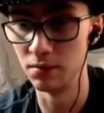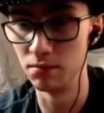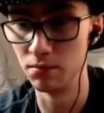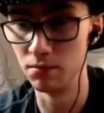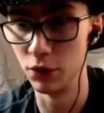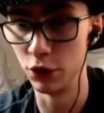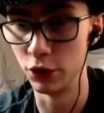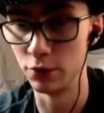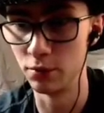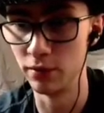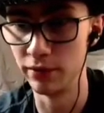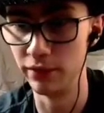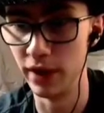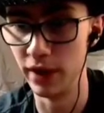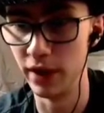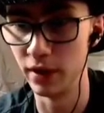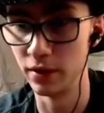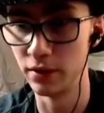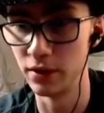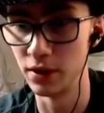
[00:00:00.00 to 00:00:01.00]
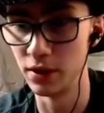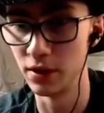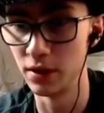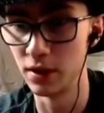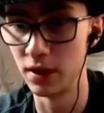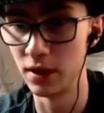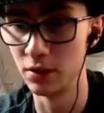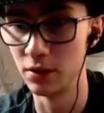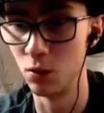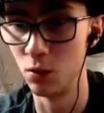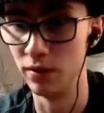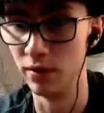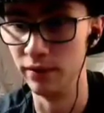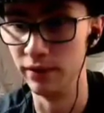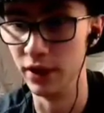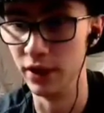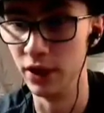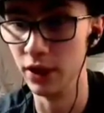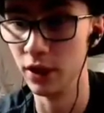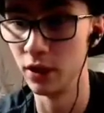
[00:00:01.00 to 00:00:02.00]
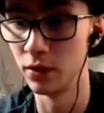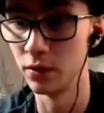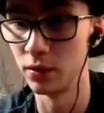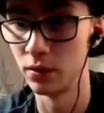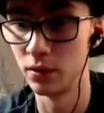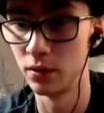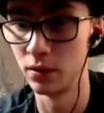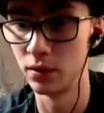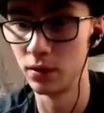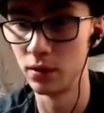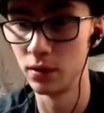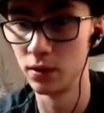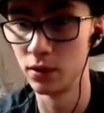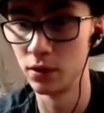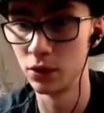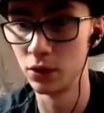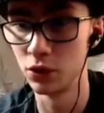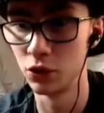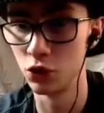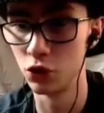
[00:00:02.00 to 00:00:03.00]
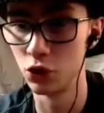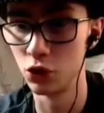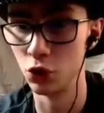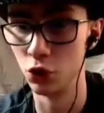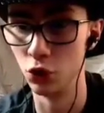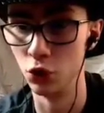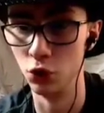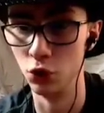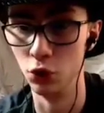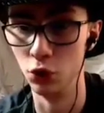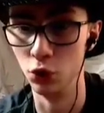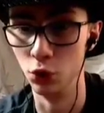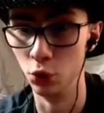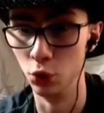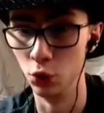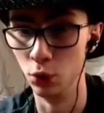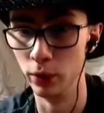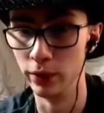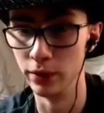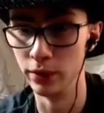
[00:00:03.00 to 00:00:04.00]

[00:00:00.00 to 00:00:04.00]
multiple files as one video. So whether this